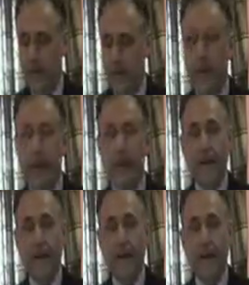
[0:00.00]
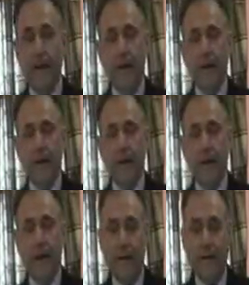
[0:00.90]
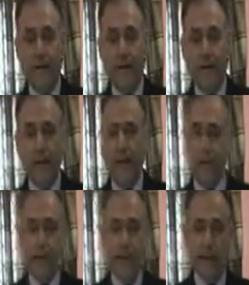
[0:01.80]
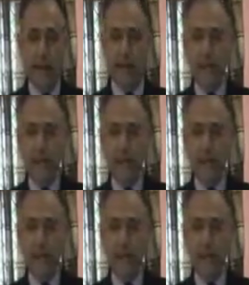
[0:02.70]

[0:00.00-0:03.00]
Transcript: and one aperture ring.